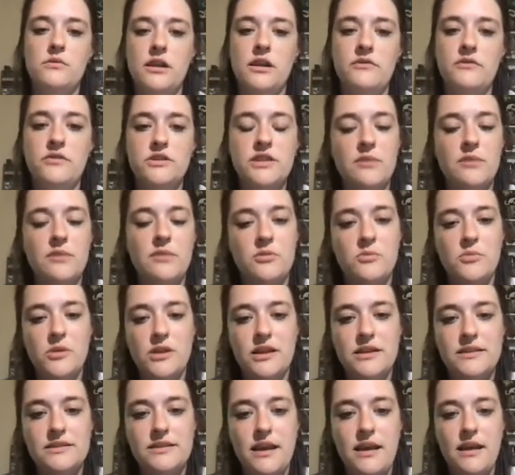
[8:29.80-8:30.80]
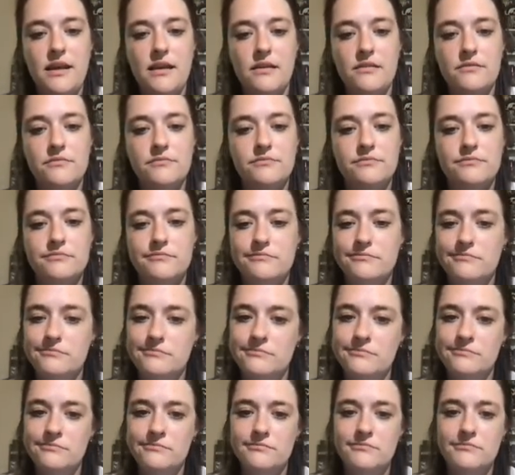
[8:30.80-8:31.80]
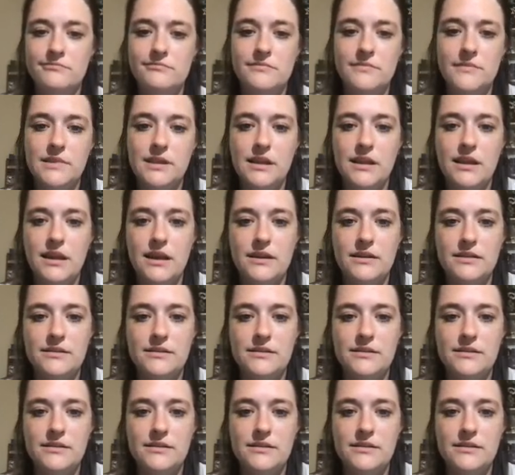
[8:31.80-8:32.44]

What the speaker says: you type in PSA? Kind of the